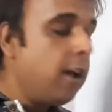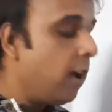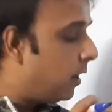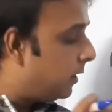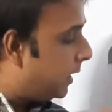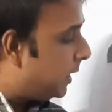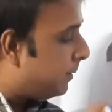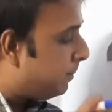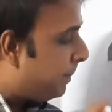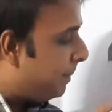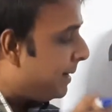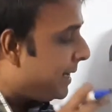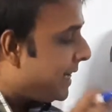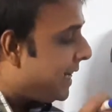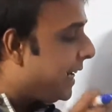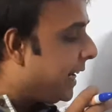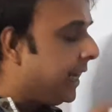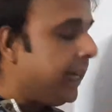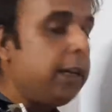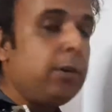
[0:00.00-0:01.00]
This
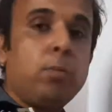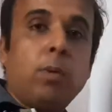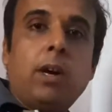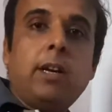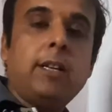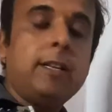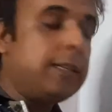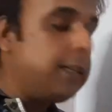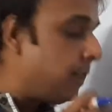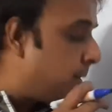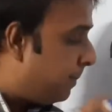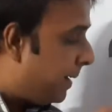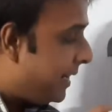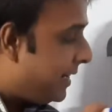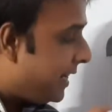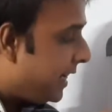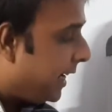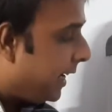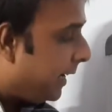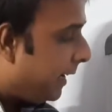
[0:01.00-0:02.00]

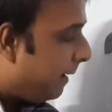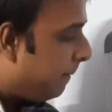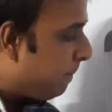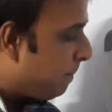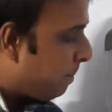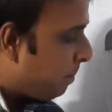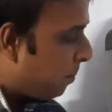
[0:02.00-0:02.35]
basically